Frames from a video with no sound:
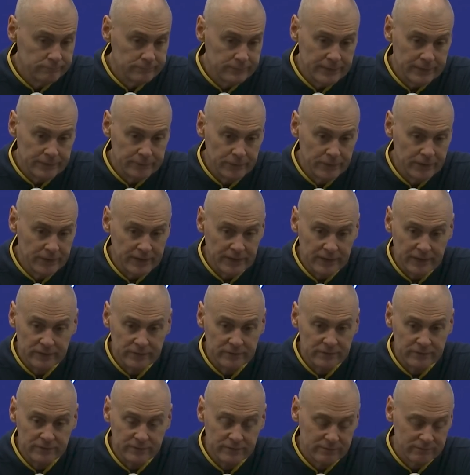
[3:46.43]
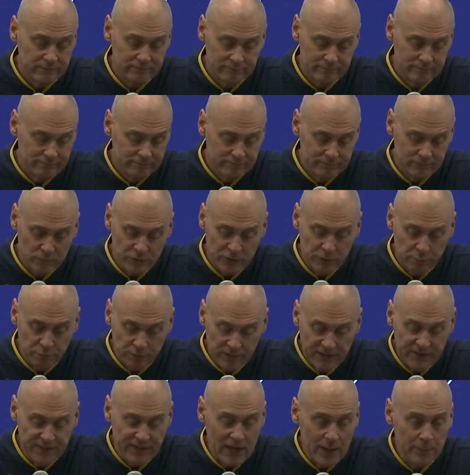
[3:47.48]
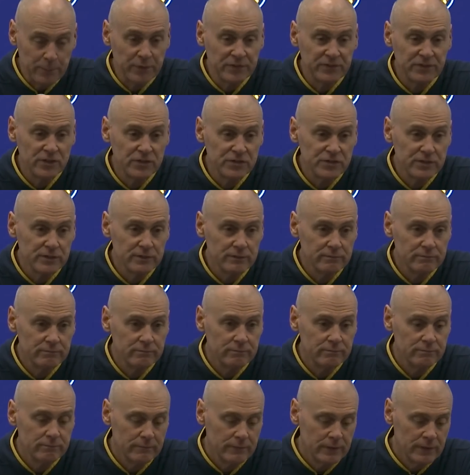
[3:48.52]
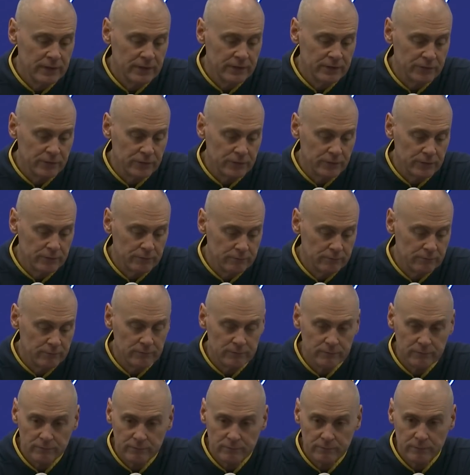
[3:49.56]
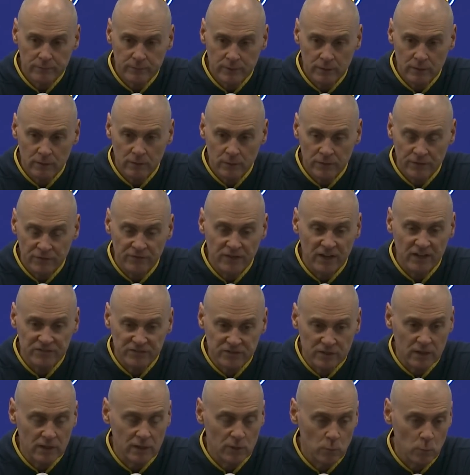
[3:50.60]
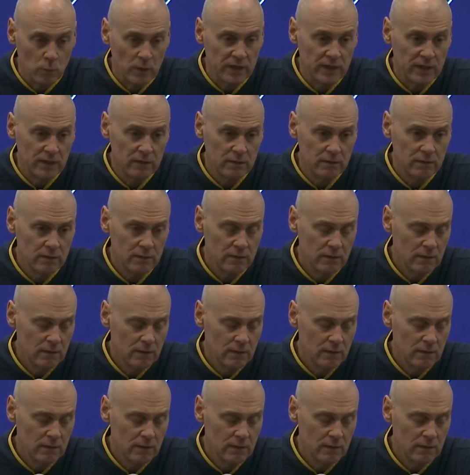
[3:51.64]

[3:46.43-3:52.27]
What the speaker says: and really it's when you play that position and you're, you know, invested in winning,